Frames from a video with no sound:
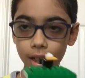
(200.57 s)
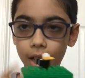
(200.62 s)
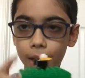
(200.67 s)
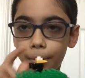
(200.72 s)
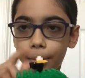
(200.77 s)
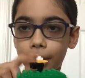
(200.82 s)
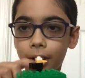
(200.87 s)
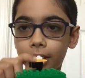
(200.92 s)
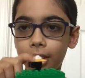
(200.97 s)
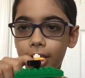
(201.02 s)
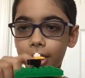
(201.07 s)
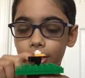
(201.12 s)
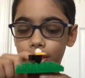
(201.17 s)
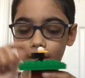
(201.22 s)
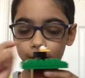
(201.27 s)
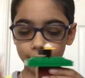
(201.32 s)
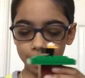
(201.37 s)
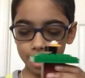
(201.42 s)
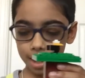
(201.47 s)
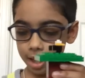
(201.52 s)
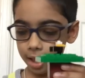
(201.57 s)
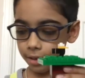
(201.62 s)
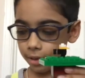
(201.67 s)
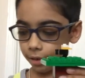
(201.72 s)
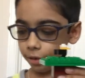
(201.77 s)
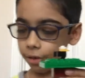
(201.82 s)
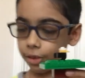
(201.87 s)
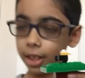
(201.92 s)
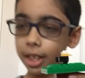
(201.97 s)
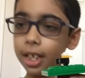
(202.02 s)
A bald eagle could sit on
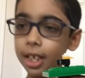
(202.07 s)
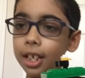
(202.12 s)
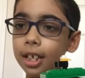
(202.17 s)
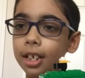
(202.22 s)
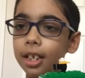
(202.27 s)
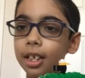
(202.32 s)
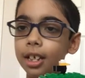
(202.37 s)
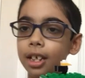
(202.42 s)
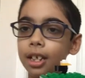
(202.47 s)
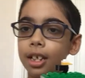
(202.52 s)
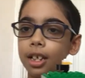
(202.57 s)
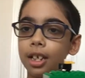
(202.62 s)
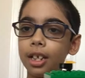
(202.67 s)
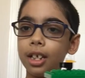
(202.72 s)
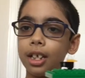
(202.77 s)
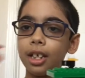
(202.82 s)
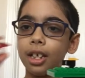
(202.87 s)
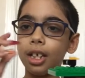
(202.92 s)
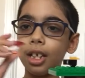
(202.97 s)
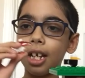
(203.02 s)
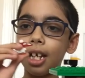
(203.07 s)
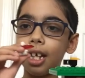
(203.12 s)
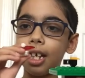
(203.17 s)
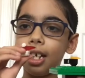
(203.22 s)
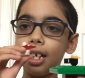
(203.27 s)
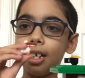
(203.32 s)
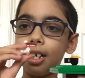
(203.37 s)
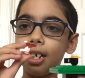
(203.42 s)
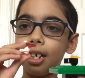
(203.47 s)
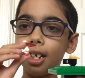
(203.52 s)
the tree.
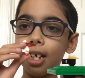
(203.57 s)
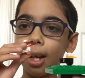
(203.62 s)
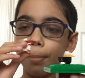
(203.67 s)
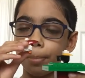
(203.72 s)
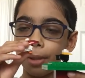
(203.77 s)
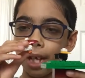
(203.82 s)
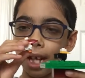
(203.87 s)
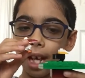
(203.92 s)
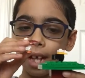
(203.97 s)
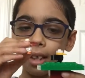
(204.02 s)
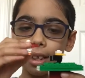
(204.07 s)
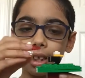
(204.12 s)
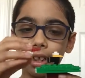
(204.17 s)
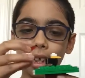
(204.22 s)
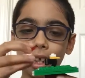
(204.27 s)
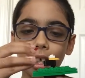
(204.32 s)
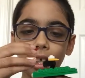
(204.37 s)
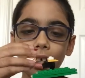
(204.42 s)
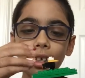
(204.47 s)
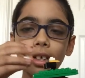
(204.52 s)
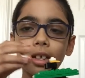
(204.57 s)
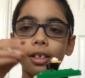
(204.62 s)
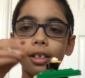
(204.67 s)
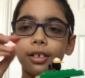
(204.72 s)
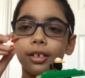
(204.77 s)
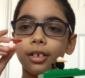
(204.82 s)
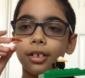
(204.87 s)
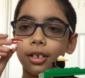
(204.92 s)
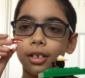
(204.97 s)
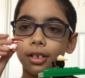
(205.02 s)
And a pelican
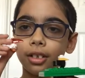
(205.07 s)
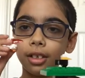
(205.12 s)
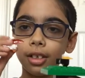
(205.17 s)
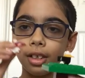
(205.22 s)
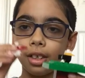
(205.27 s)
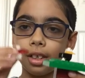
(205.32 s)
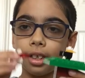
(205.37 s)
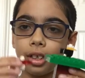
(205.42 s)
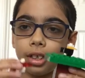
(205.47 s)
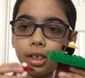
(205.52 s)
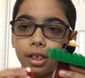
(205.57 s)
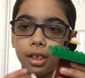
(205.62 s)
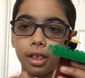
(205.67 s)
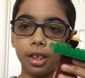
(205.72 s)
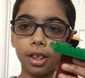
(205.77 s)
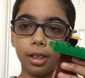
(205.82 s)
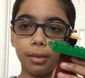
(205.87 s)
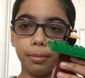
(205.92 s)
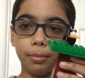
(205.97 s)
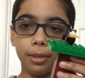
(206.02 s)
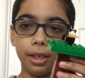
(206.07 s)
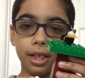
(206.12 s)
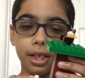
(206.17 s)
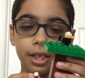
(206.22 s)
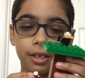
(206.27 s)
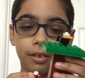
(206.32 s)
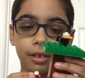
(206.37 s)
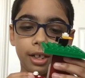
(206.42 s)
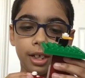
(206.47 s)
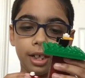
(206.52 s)
could be
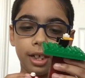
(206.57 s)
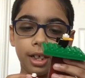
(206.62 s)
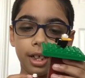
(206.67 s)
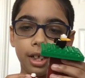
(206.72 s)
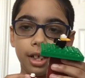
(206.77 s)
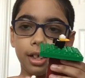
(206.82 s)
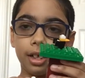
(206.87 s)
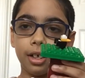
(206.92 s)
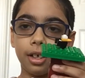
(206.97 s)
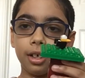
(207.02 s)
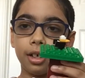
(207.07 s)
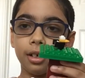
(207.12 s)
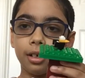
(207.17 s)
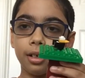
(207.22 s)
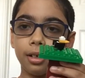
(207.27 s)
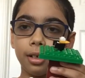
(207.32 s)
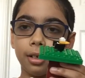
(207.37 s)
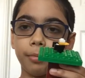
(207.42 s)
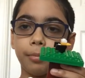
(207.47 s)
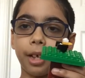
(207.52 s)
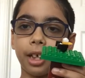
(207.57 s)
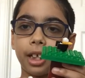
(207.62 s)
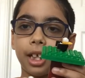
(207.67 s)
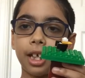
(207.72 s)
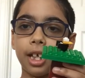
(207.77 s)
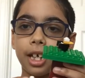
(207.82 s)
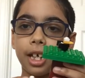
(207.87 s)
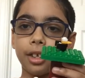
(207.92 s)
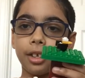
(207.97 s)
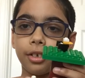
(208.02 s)
down here,
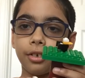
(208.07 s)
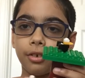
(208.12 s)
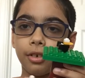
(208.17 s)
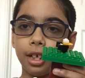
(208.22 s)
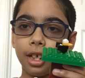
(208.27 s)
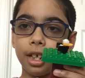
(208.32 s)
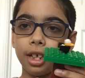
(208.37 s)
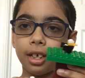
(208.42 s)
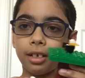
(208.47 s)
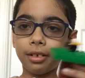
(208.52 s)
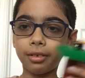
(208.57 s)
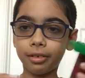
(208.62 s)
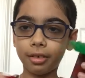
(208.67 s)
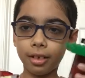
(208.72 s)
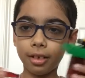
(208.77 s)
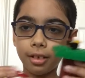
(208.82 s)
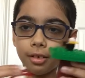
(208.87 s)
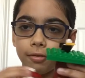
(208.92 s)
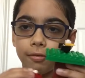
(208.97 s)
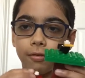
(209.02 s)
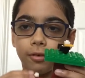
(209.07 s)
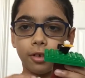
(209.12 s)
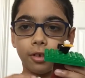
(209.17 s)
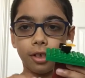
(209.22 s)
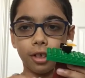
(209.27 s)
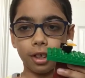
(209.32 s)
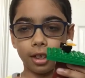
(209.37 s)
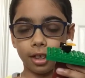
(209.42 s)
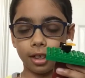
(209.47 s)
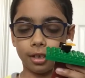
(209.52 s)
pecking at the tree,
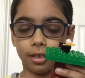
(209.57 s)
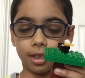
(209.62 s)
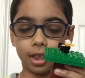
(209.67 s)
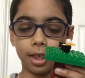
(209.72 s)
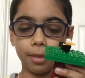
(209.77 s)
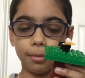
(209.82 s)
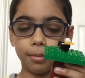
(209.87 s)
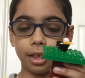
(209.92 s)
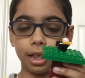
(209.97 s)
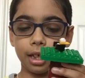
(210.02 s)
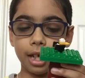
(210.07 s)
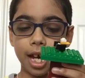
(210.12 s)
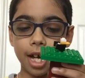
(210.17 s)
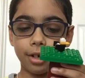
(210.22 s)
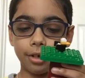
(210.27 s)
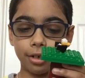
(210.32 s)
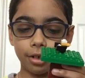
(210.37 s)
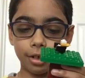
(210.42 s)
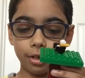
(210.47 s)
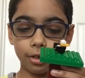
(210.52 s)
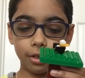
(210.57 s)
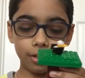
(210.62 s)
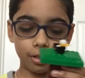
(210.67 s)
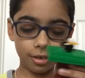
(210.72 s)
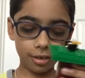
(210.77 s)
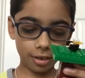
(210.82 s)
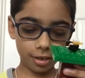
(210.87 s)
or something, I don't know.